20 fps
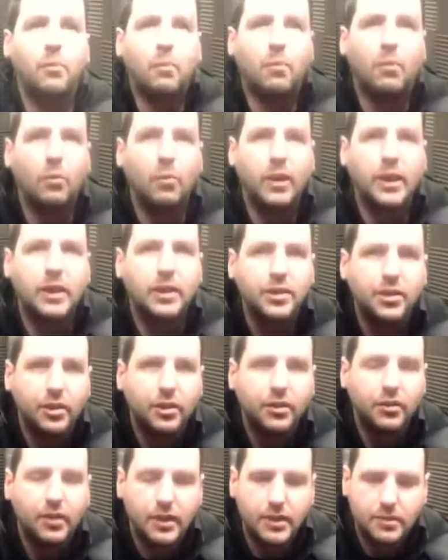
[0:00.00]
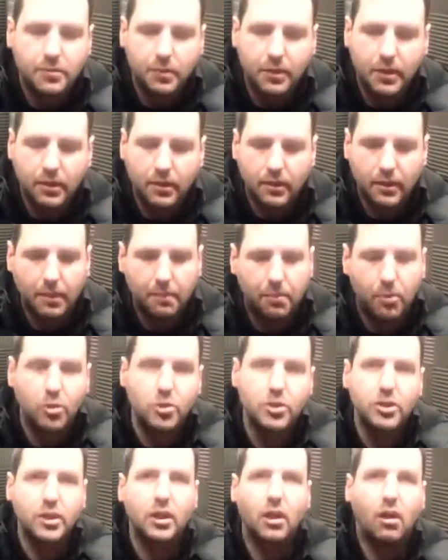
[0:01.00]
What we can do is we can then
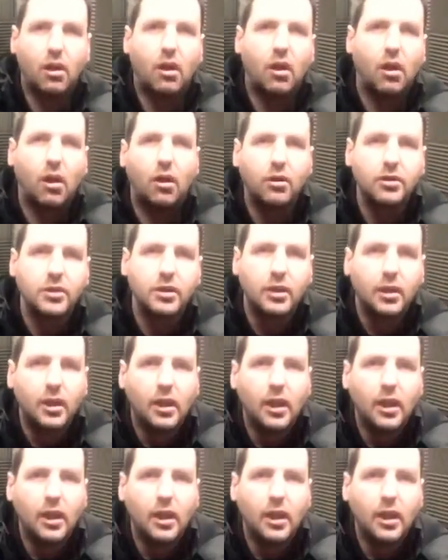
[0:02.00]
push the car hard